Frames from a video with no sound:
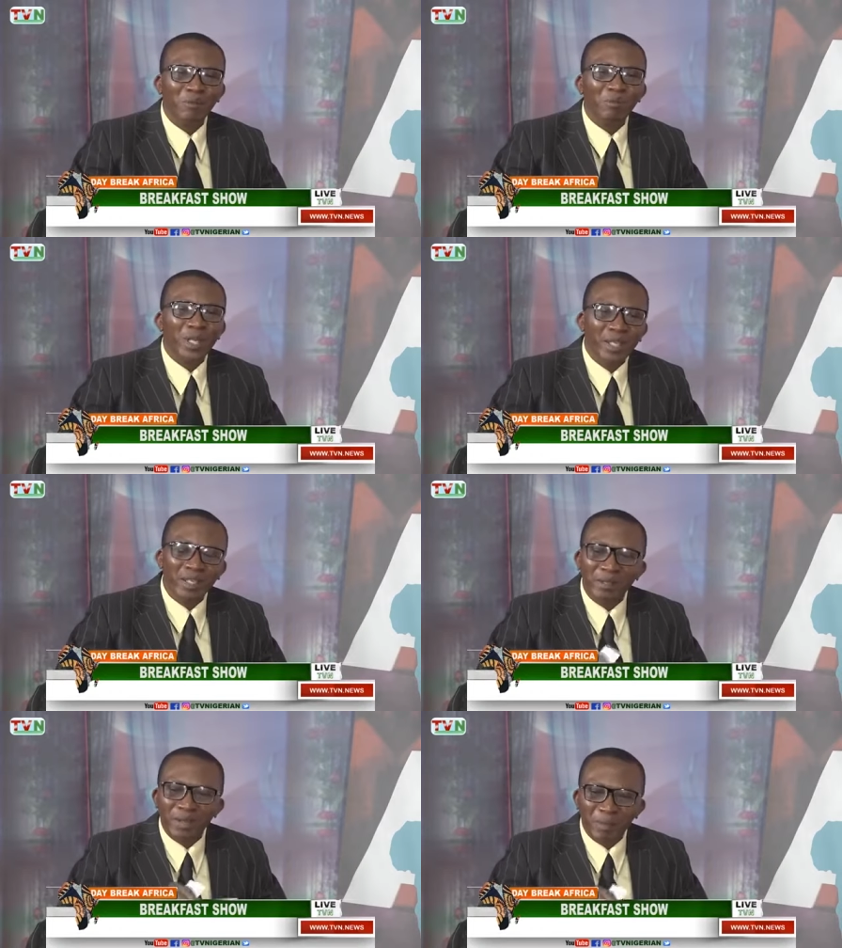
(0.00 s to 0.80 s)
We
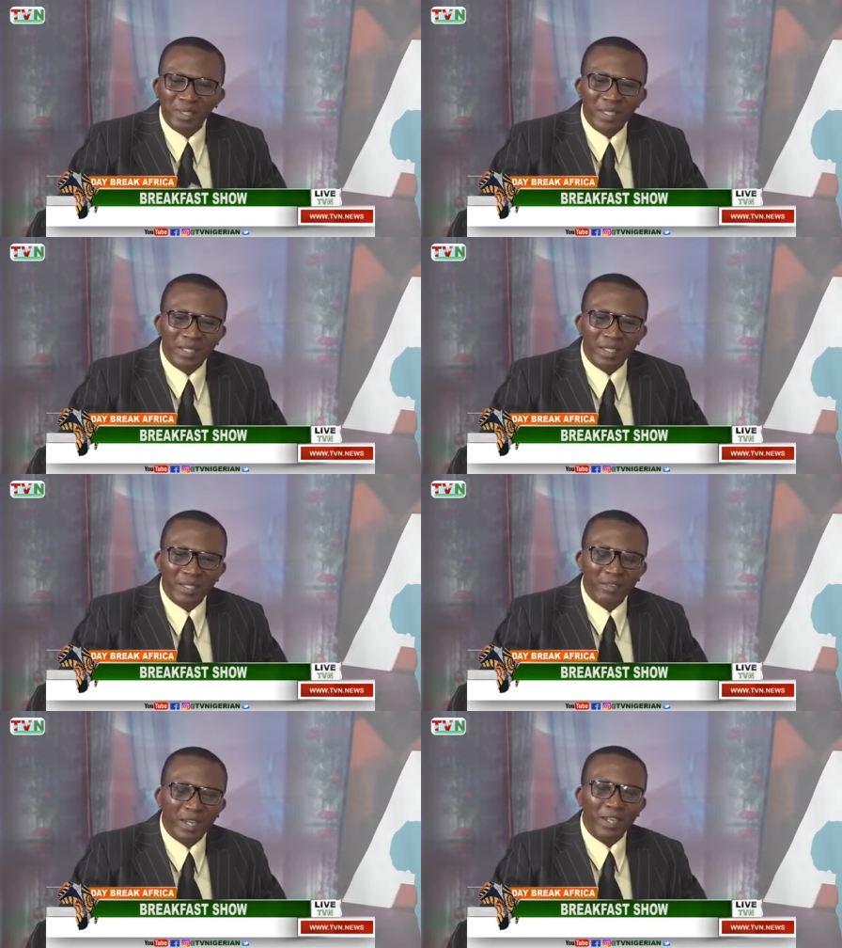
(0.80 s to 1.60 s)
represent
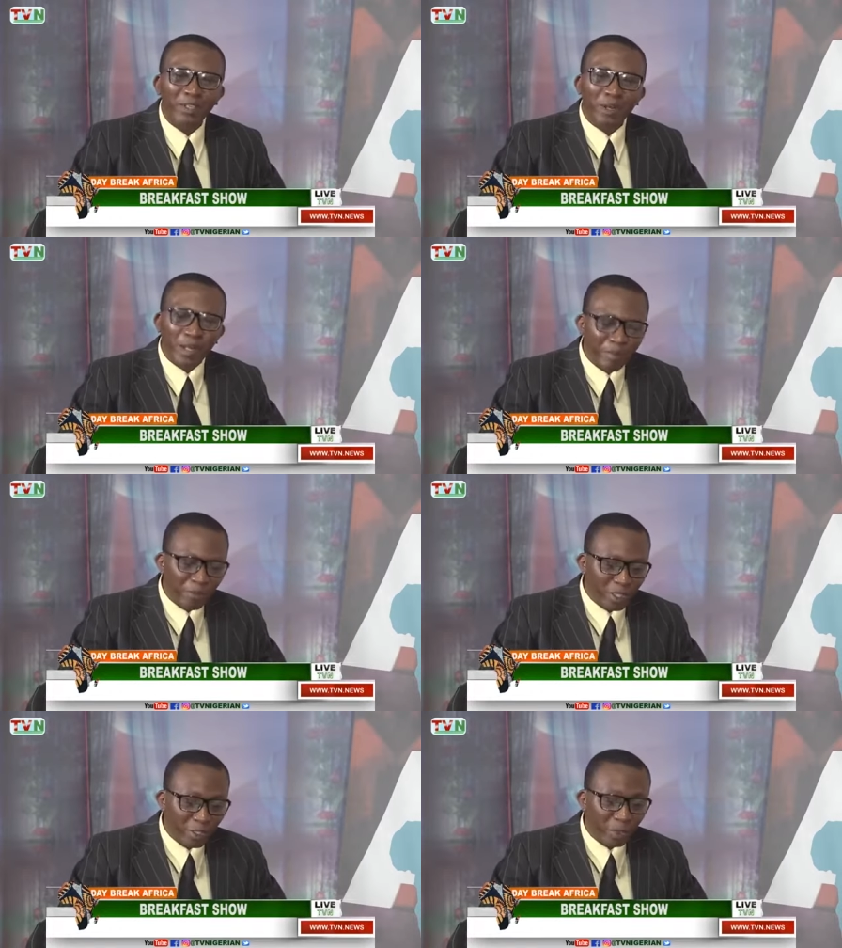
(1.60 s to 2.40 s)
Nigeria in all
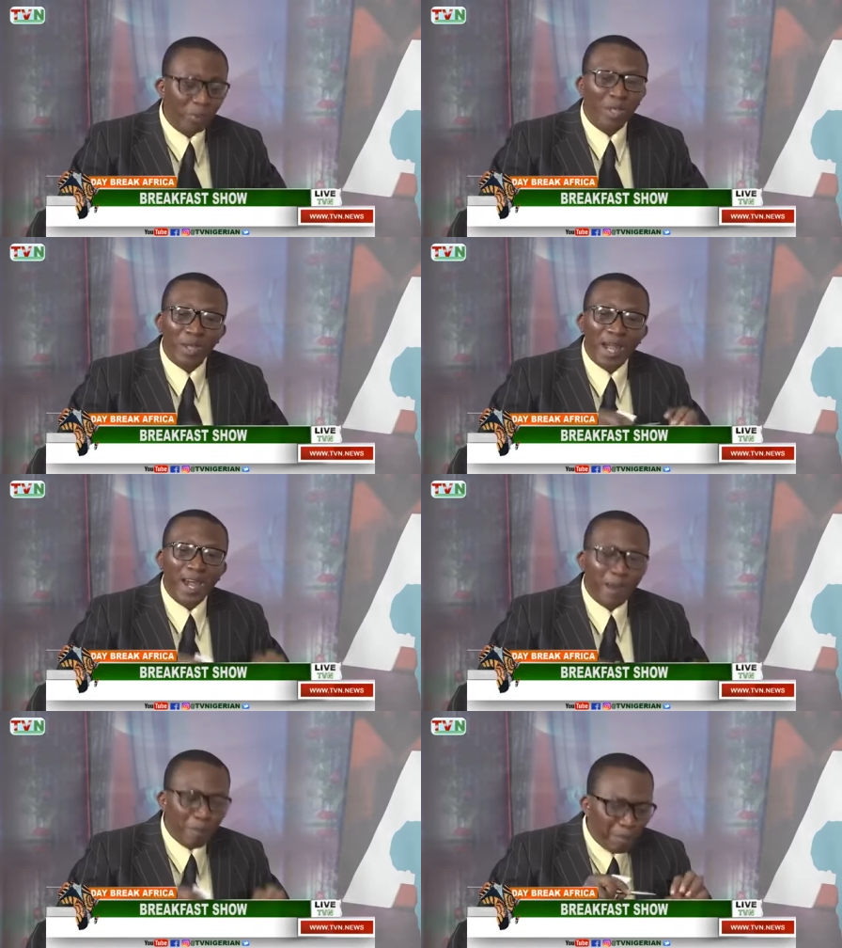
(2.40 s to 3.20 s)
ramifications.
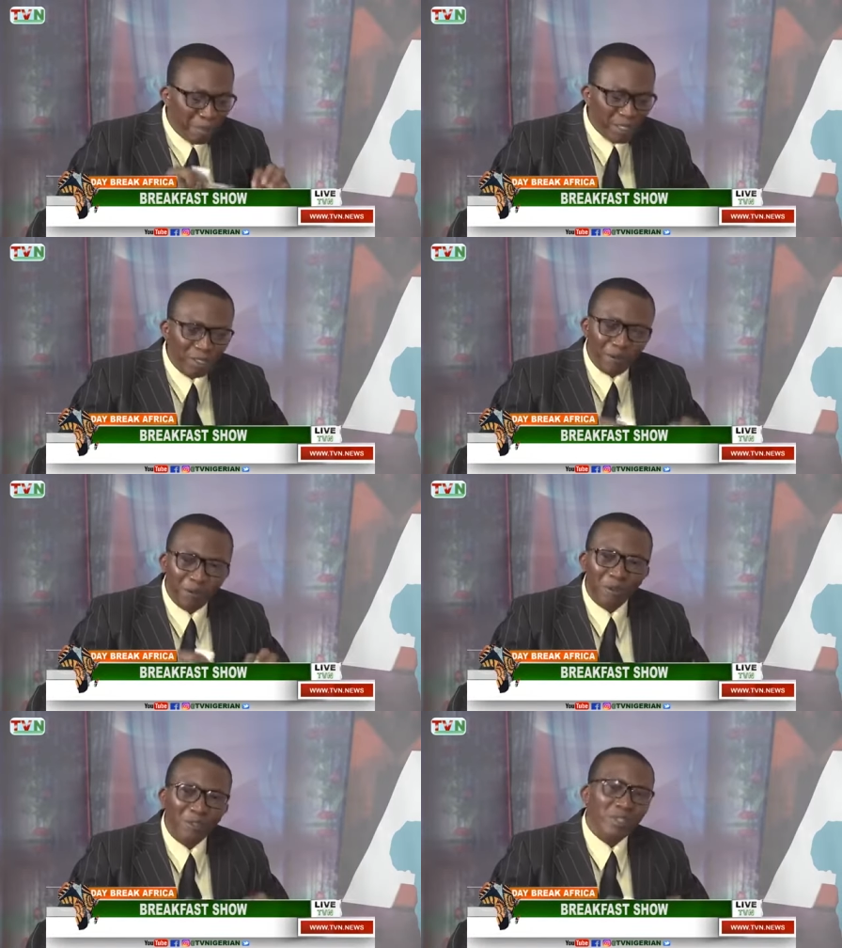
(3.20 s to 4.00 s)
Our major
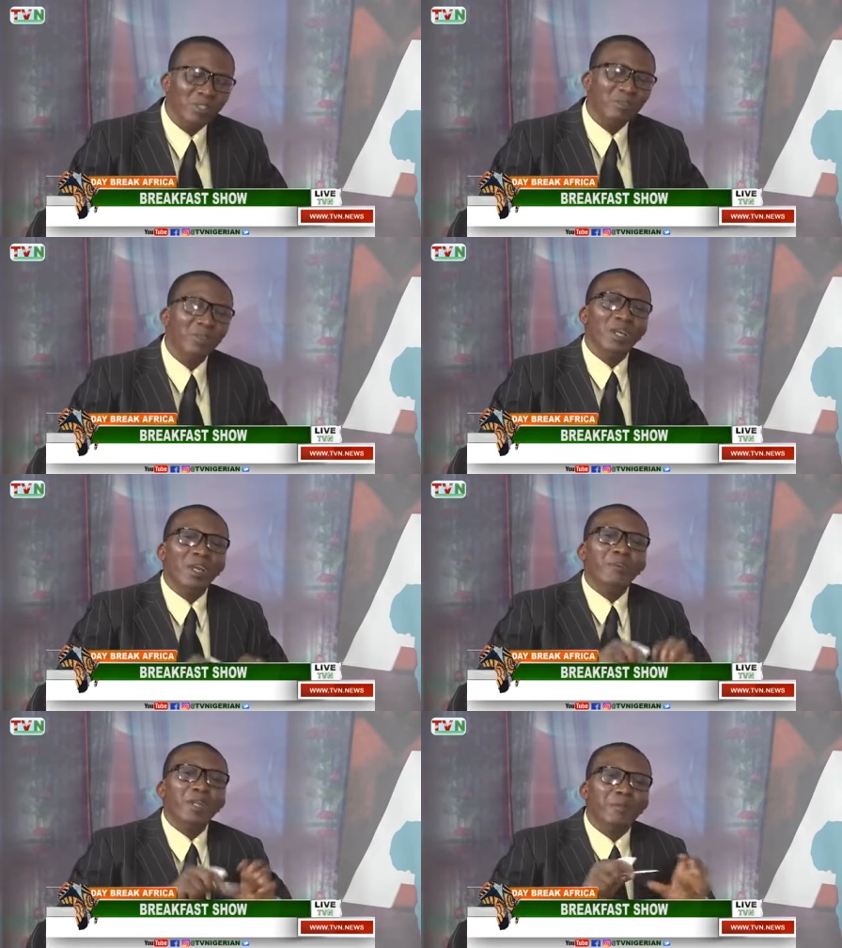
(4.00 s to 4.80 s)
focus is to
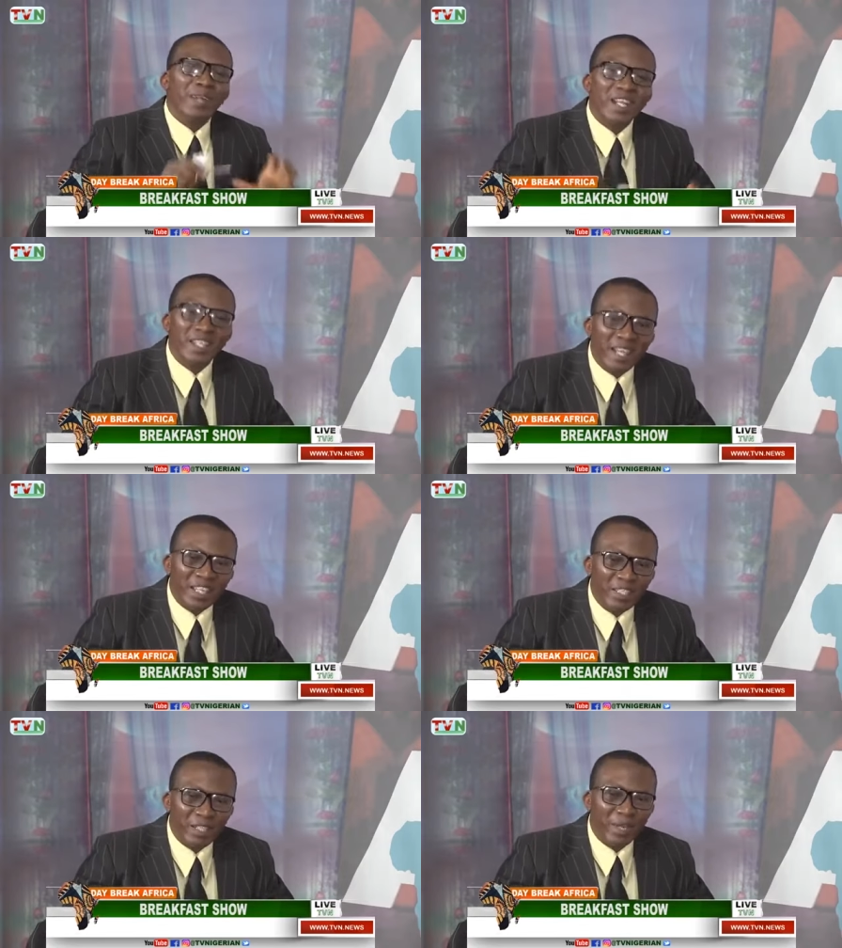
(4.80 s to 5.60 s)
rebrand
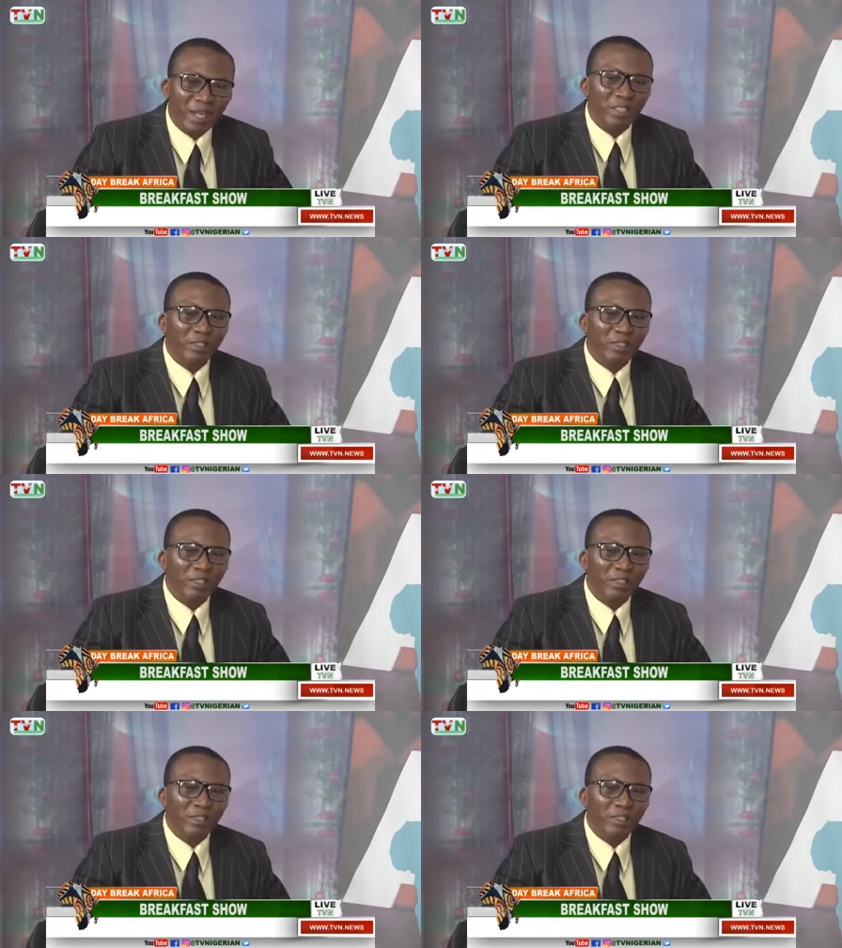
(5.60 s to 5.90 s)
Nigeria,